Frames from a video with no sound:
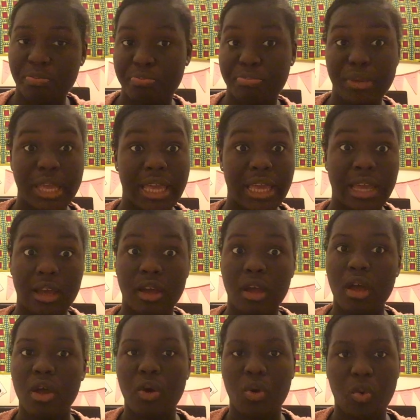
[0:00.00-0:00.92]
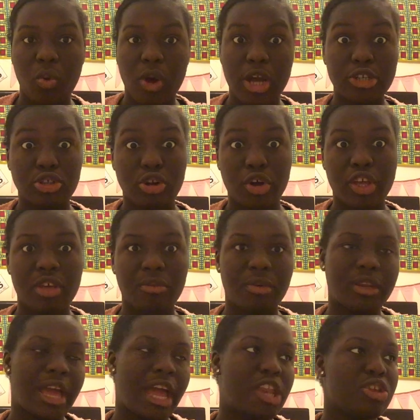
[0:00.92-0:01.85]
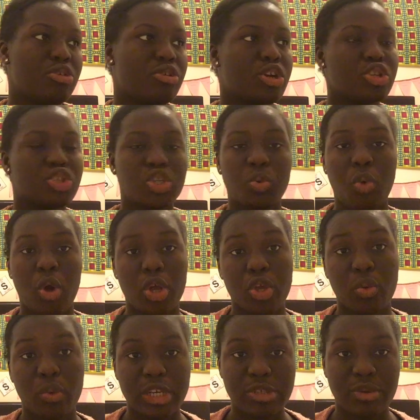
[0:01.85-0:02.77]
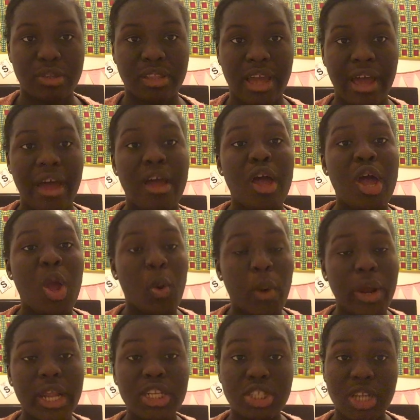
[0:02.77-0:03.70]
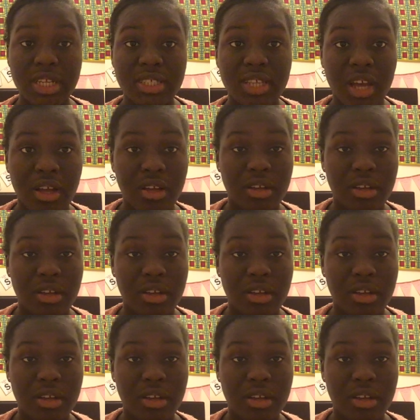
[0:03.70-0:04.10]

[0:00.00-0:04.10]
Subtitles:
big Word document and you can do what you wish with that. When it does